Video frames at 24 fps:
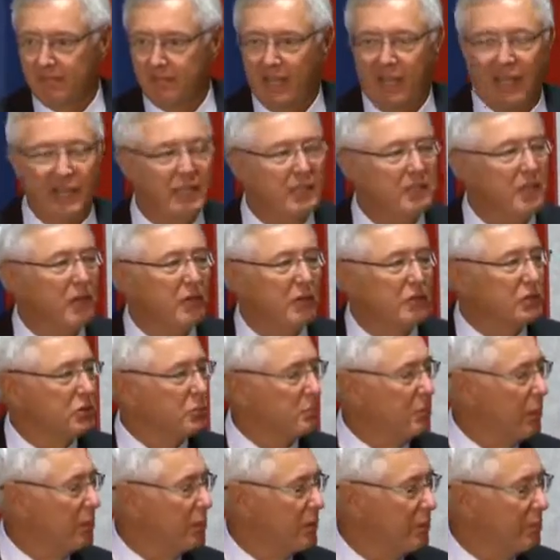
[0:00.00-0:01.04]
And he never
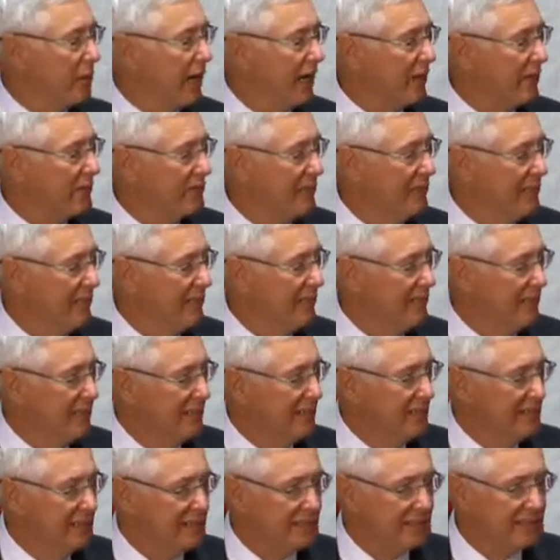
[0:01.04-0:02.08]
spoke about
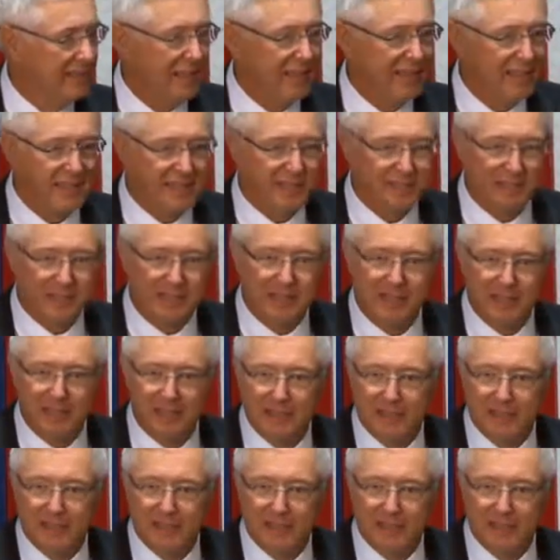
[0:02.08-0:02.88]
his days